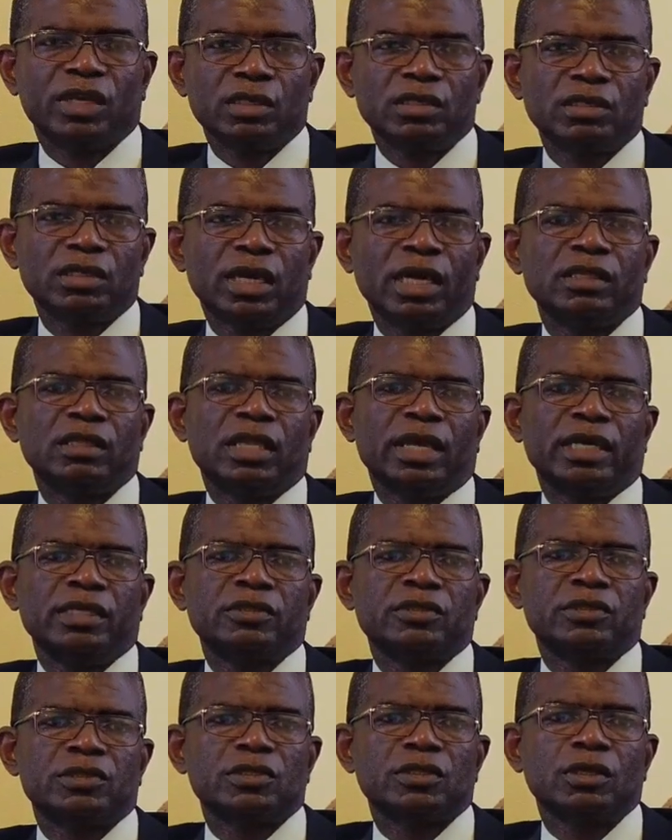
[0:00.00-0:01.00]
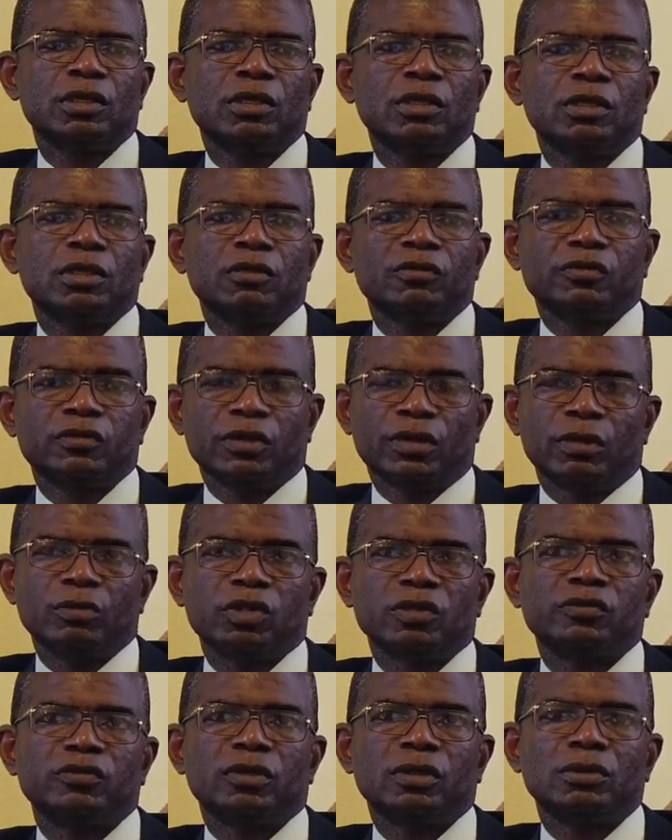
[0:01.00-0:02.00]
health guidelines for them
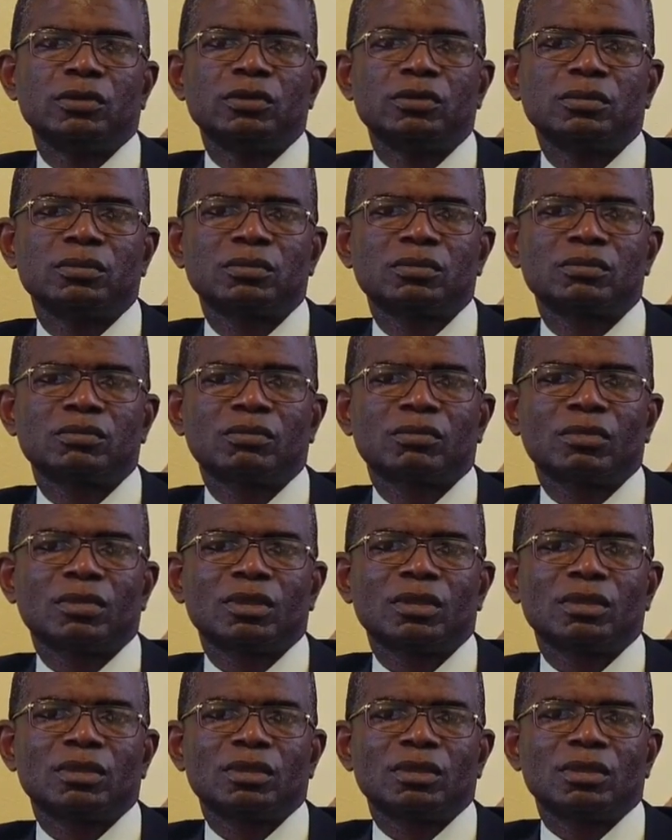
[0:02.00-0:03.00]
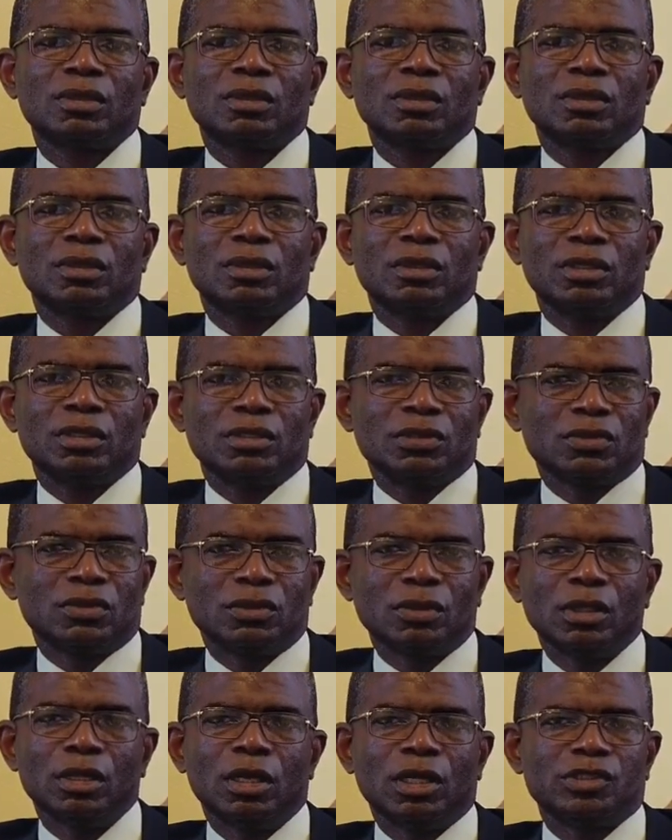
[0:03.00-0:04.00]
to follow. It is
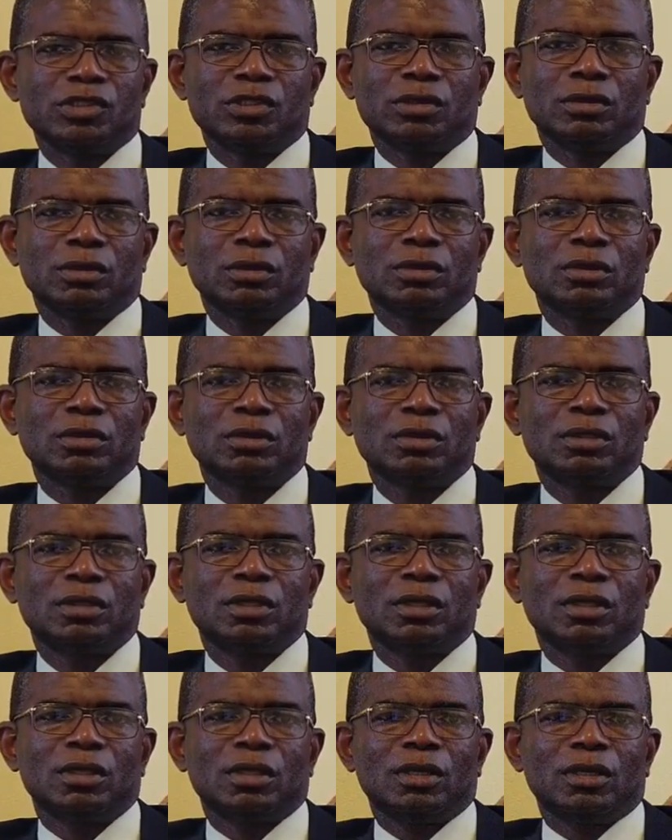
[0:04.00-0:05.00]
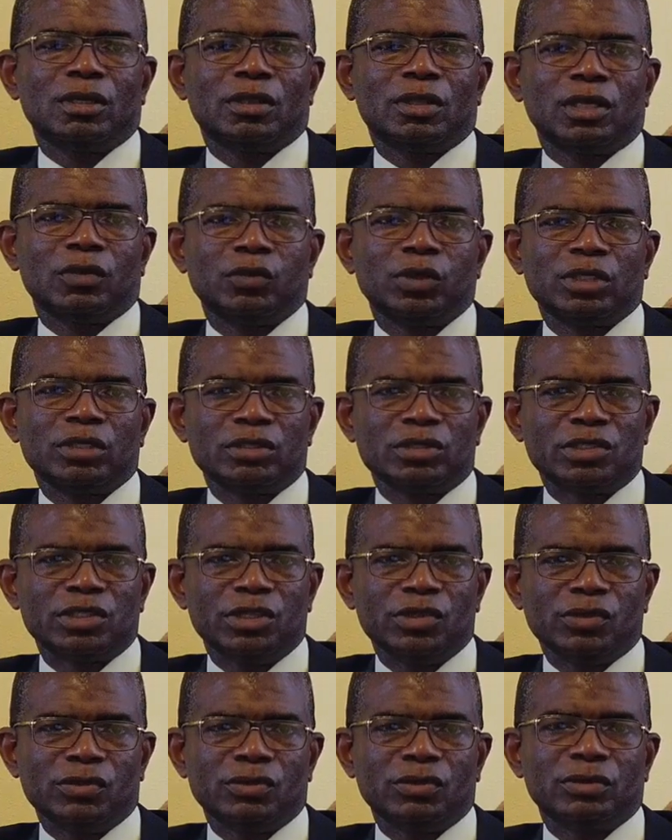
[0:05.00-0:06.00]
only logical that we
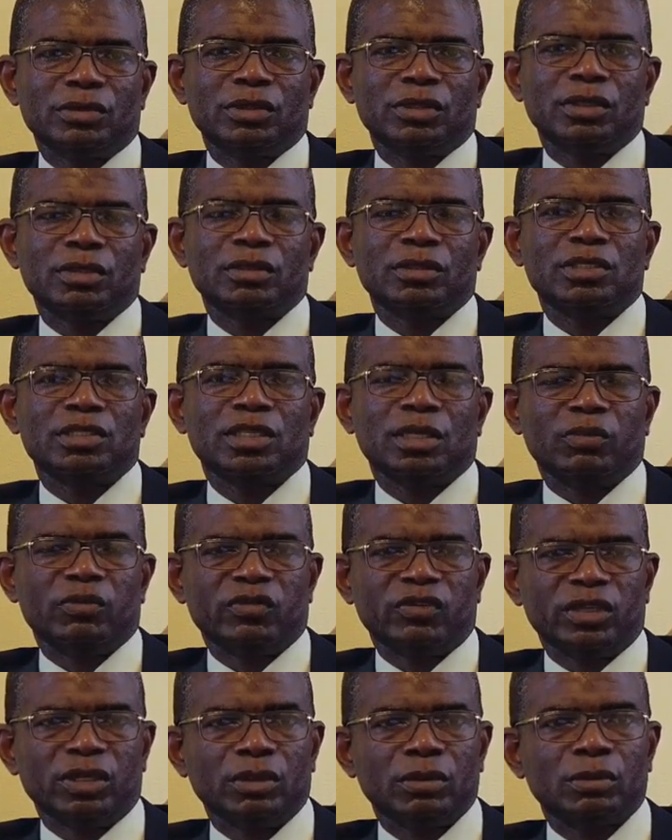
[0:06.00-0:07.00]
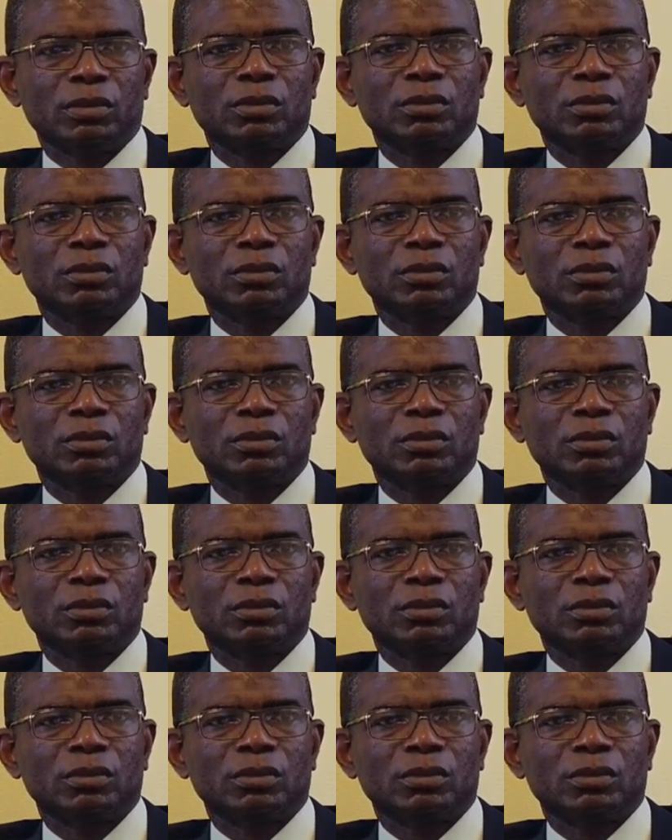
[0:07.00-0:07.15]
continue in the same vein.